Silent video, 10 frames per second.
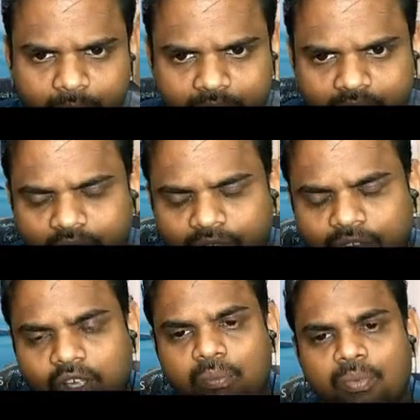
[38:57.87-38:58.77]
pressure of a
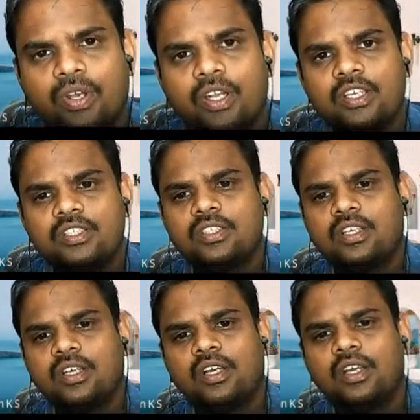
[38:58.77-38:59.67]
component is
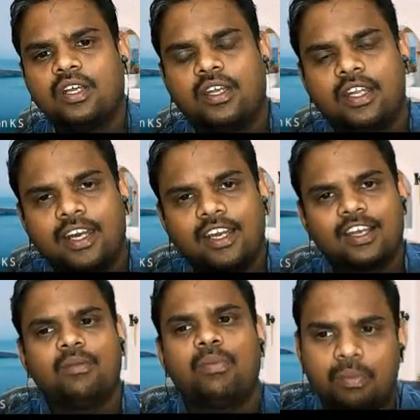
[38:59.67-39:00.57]

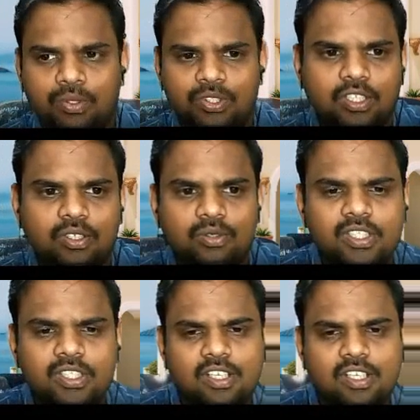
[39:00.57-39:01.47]
directly proportional to its